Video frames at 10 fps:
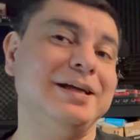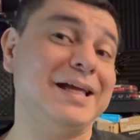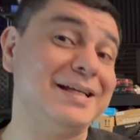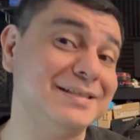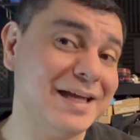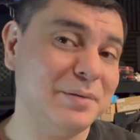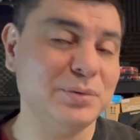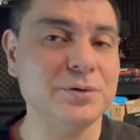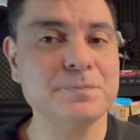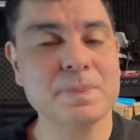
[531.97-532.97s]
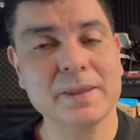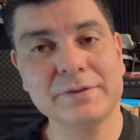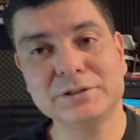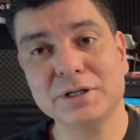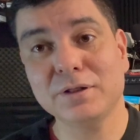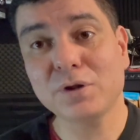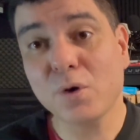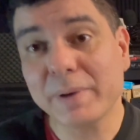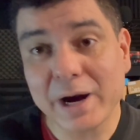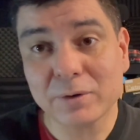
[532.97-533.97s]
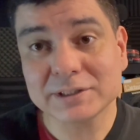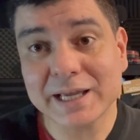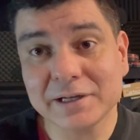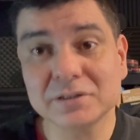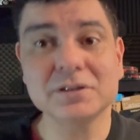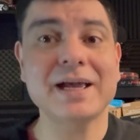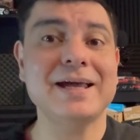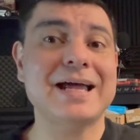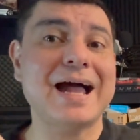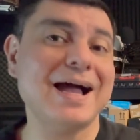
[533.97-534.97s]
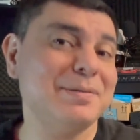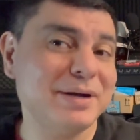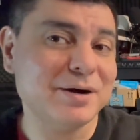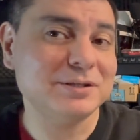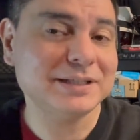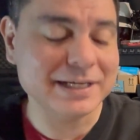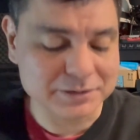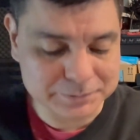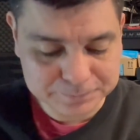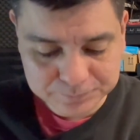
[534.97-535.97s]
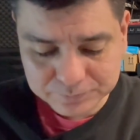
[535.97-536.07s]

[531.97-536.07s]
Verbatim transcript: example, there's a low power cycle and a high power cycle.